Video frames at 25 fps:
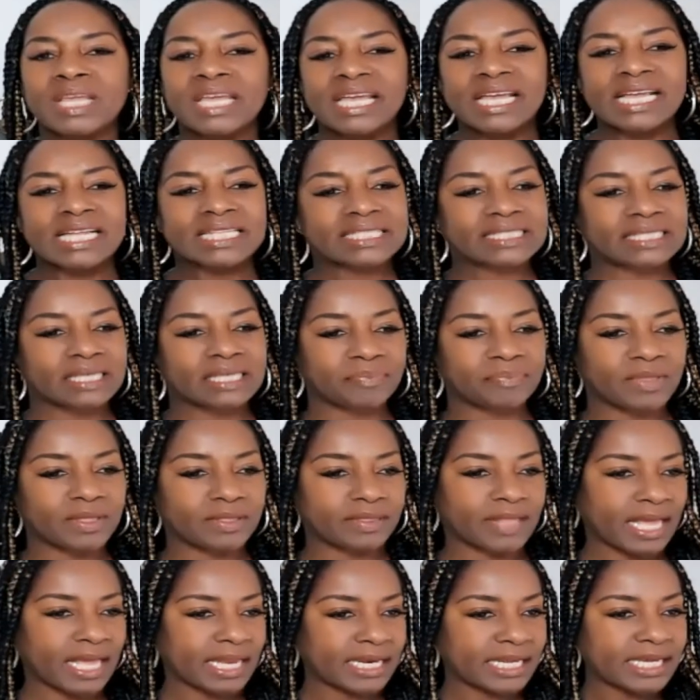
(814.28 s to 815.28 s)
It's something
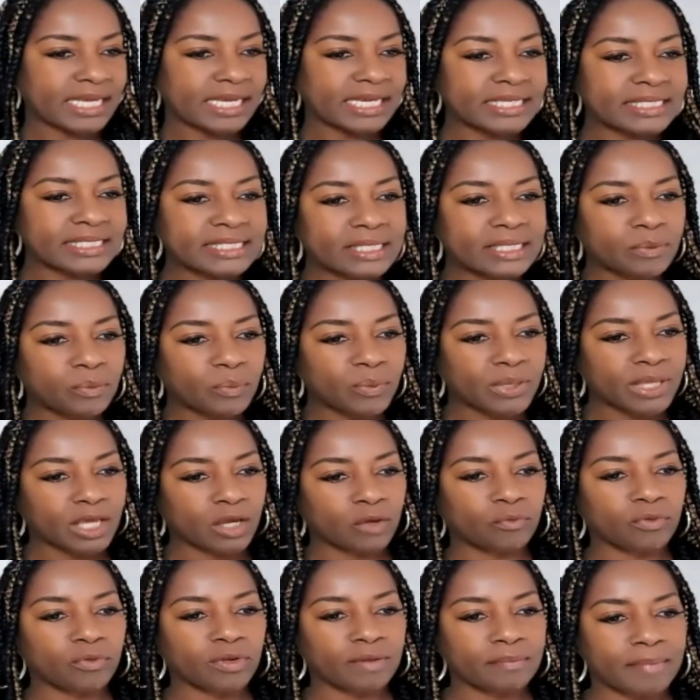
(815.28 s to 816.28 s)
that easy we
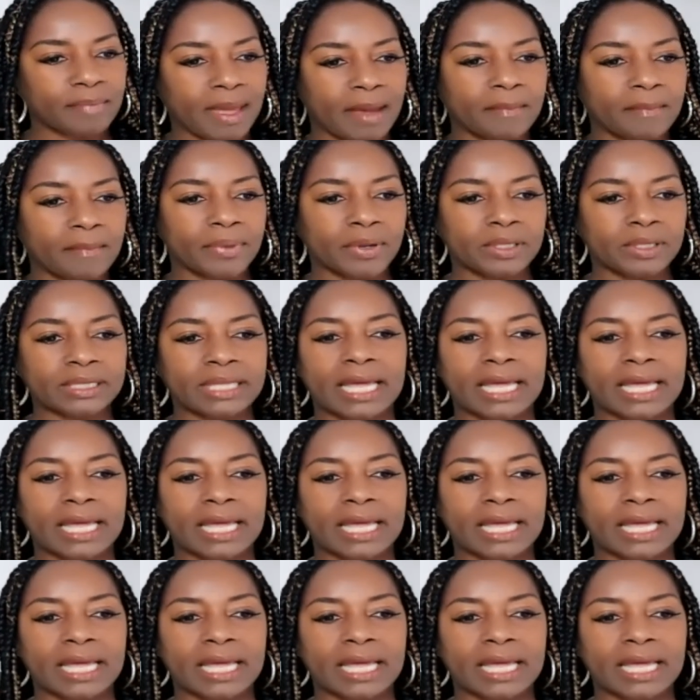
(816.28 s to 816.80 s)
could remember.